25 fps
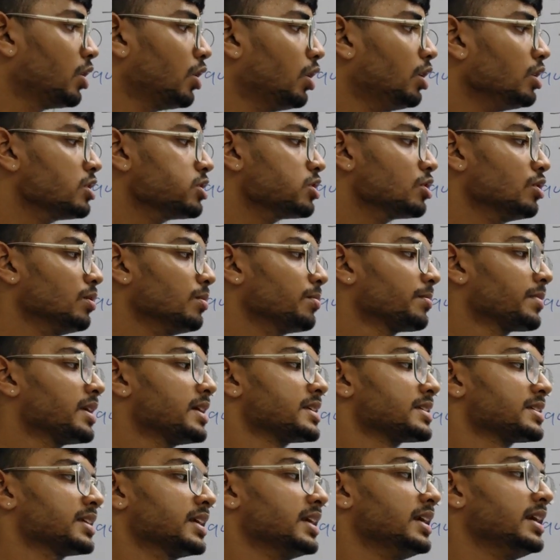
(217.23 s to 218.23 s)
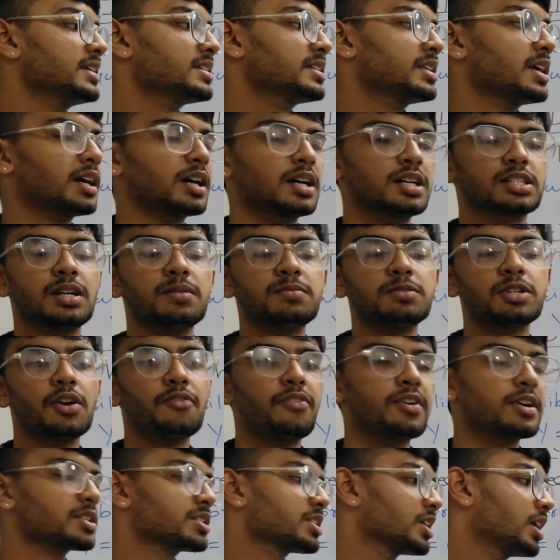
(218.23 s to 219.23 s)
Also C is the
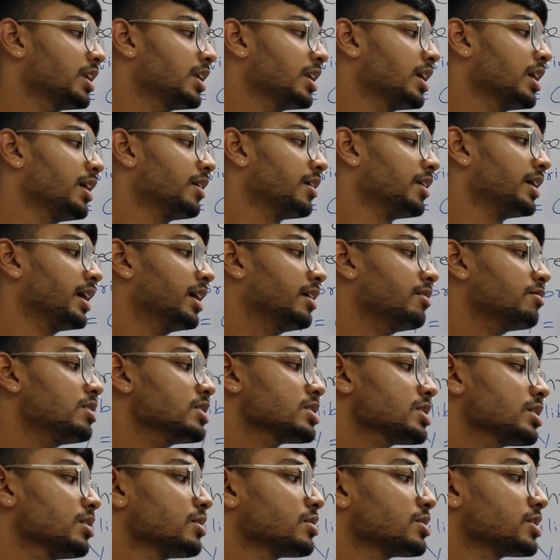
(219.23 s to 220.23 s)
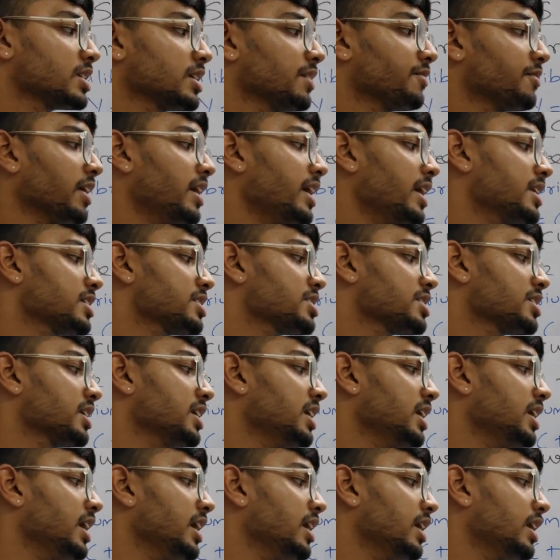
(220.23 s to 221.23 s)
consumption function, equals where
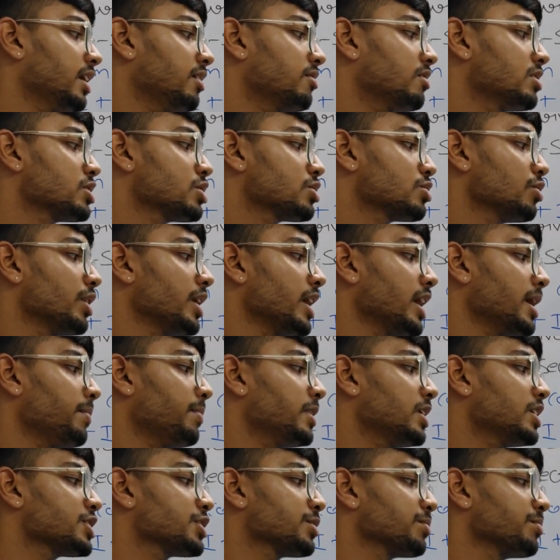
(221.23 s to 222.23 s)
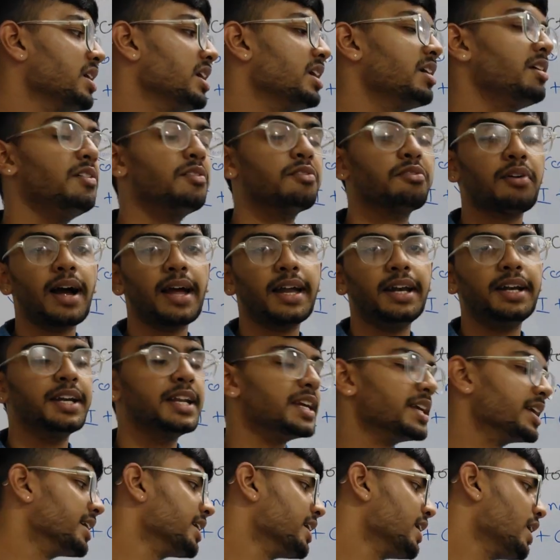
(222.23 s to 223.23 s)
C equals to A plus B
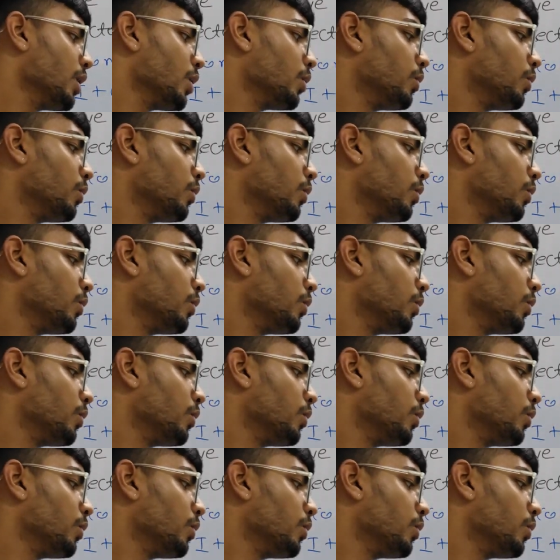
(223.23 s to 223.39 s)
YD.